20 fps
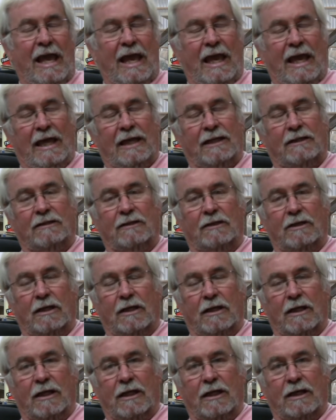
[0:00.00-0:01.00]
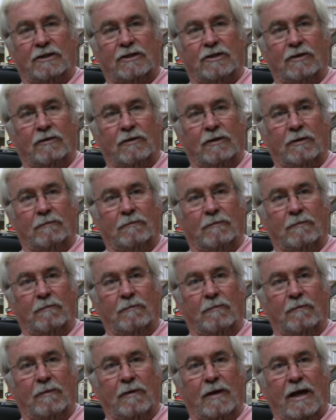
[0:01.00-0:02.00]
And so
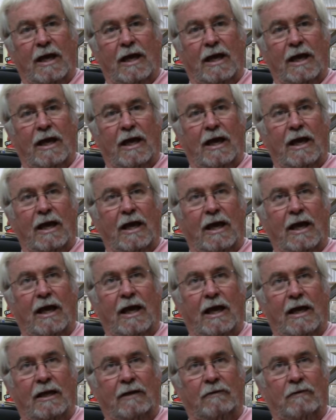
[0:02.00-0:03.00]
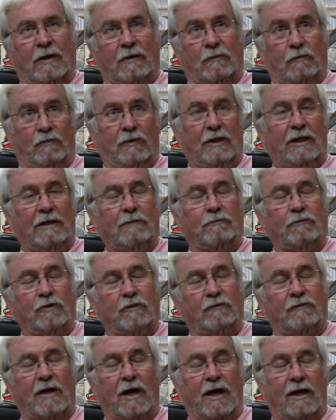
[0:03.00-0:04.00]
it really
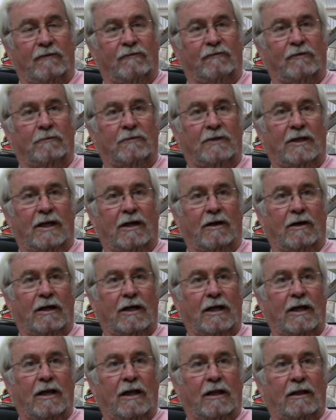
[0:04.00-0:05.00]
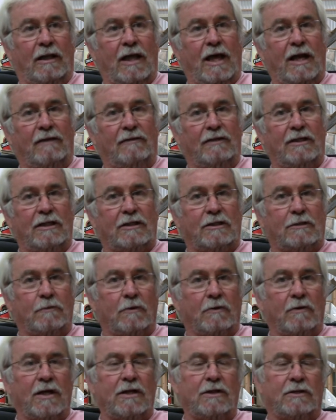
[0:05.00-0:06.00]
moved on from there, and a lot of the
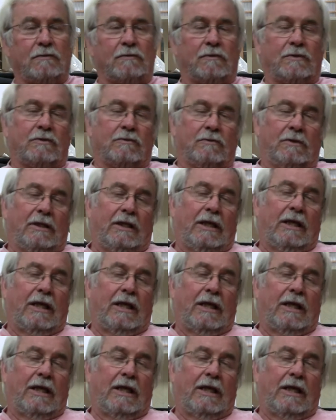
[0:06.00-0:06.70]
inspiration